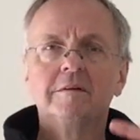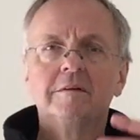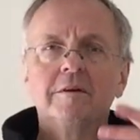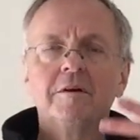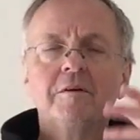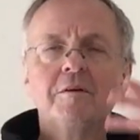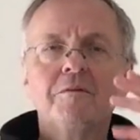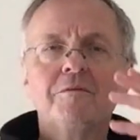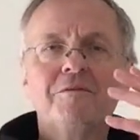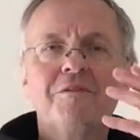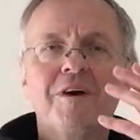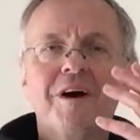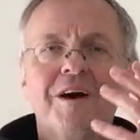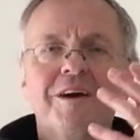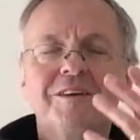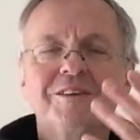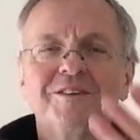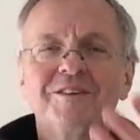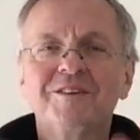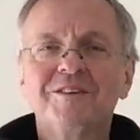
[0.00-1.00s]
Don't
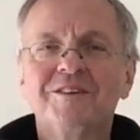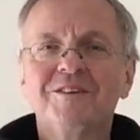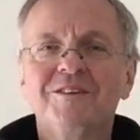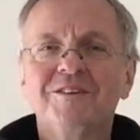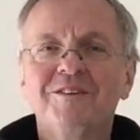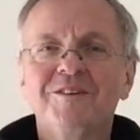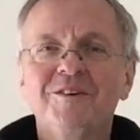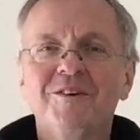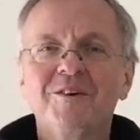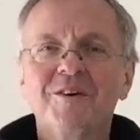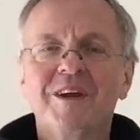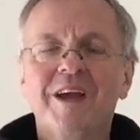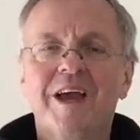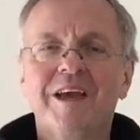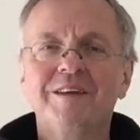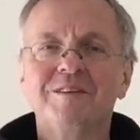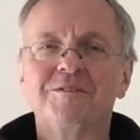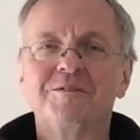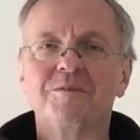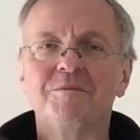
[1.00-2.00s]
avert your
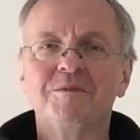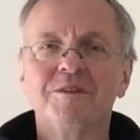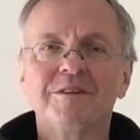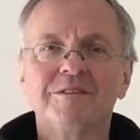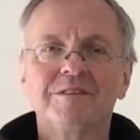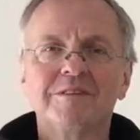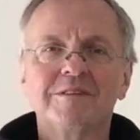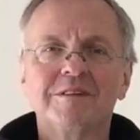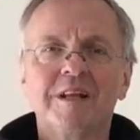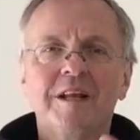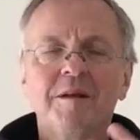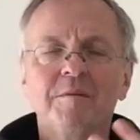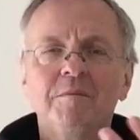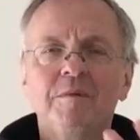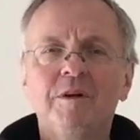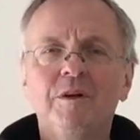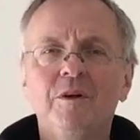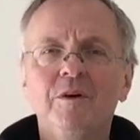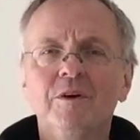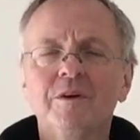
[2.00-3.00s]
gaze from Jesus. Let
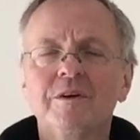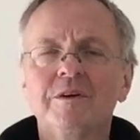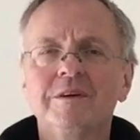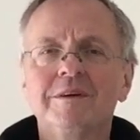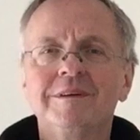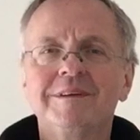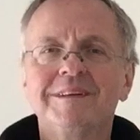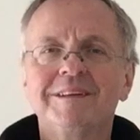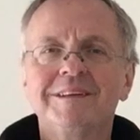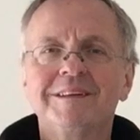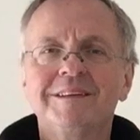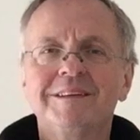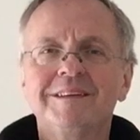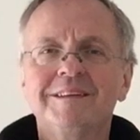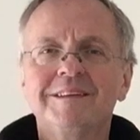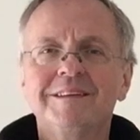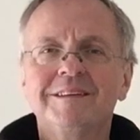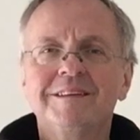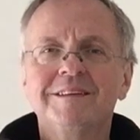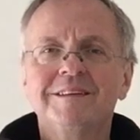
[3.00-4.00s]
him look
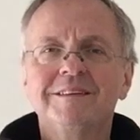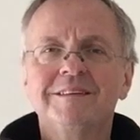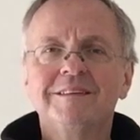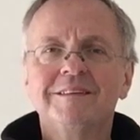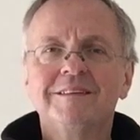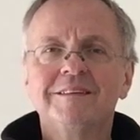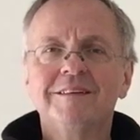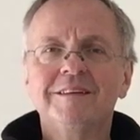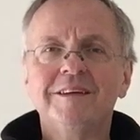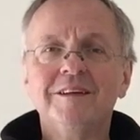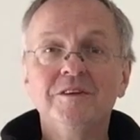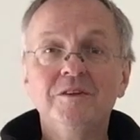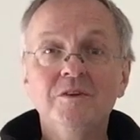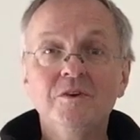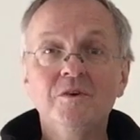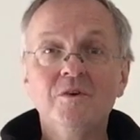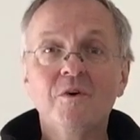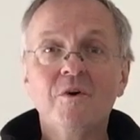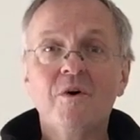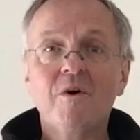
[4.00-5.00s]
in
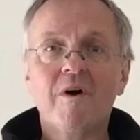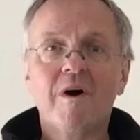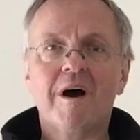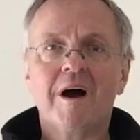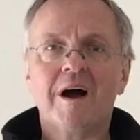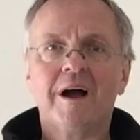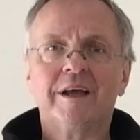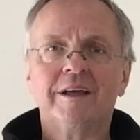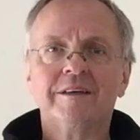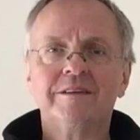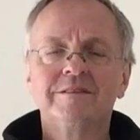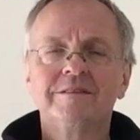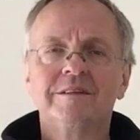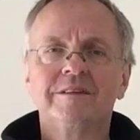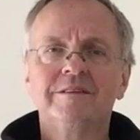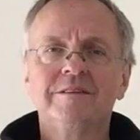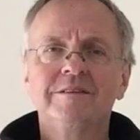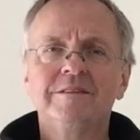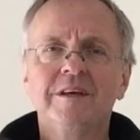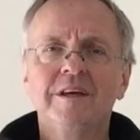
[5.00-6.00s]
your eyes
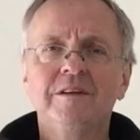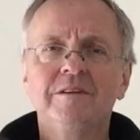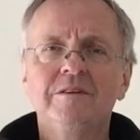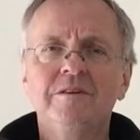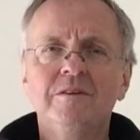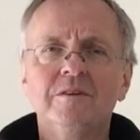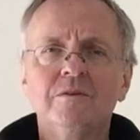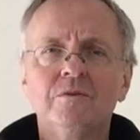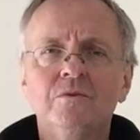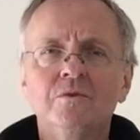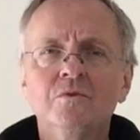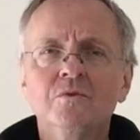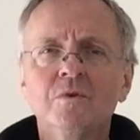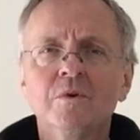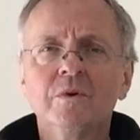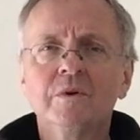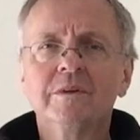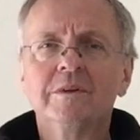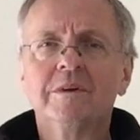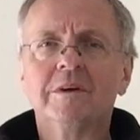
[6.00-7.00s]
and say to you,
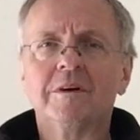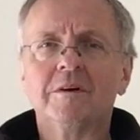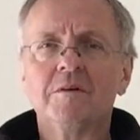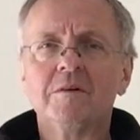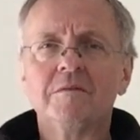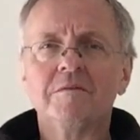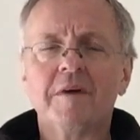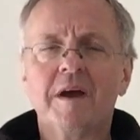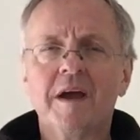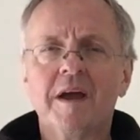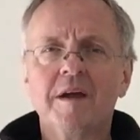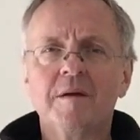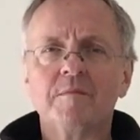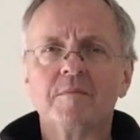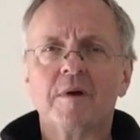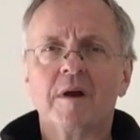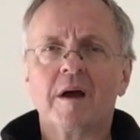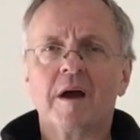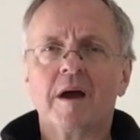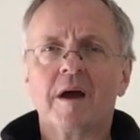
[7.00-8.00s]
daughter of
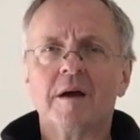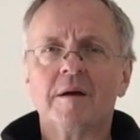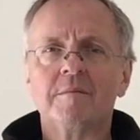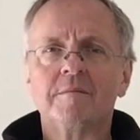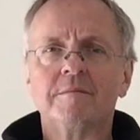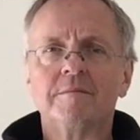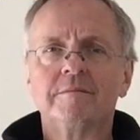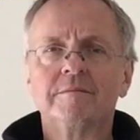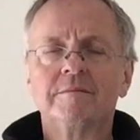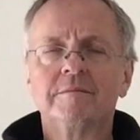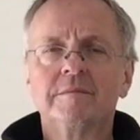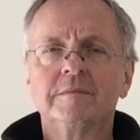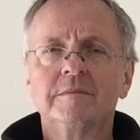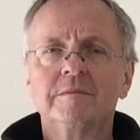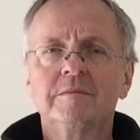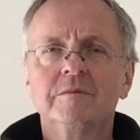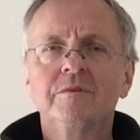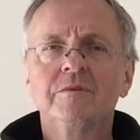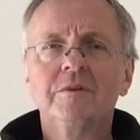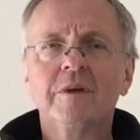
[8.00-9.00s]
Abraham,
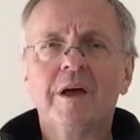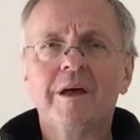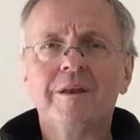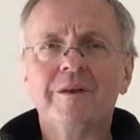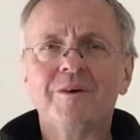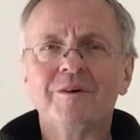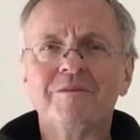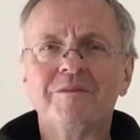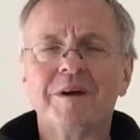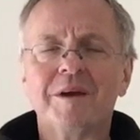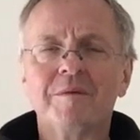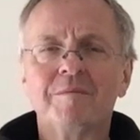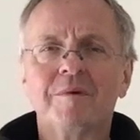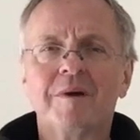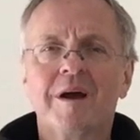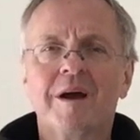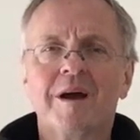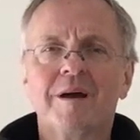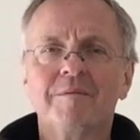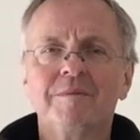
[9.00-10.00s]
son of
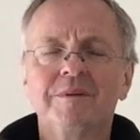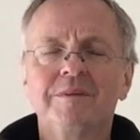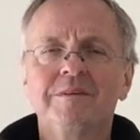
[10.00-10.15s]
Abraham.